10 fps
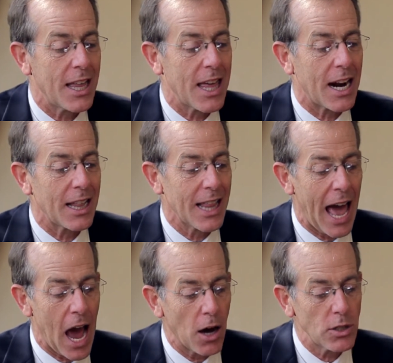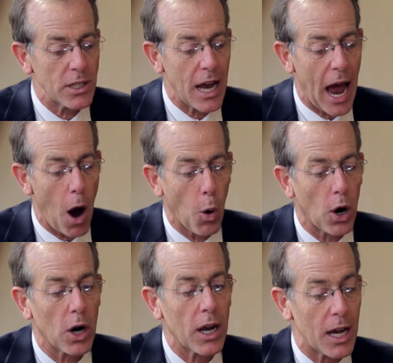that allows
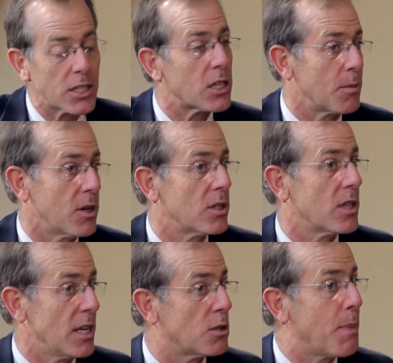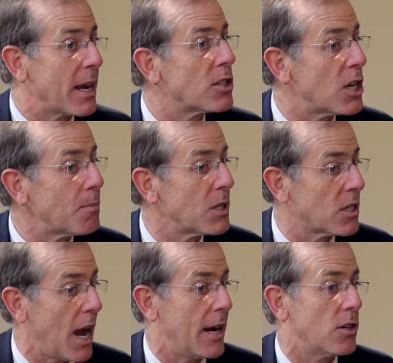our customers, these big chip
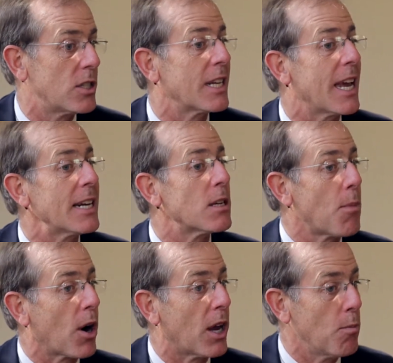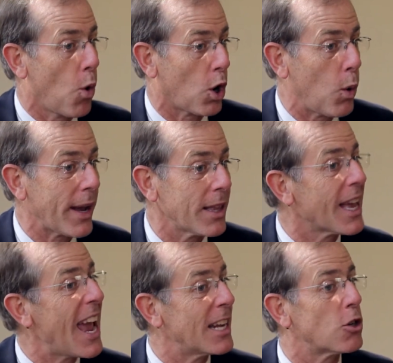designers, to get to market more quickly
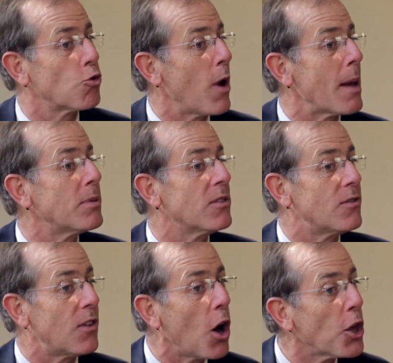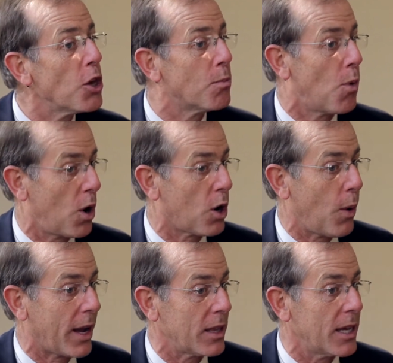and to ramp to volume more
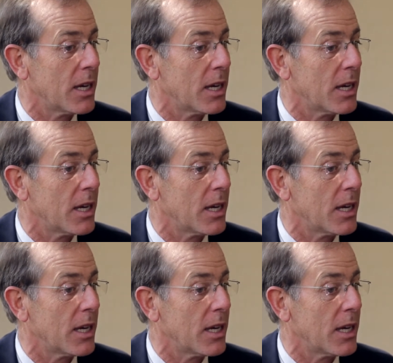quickly,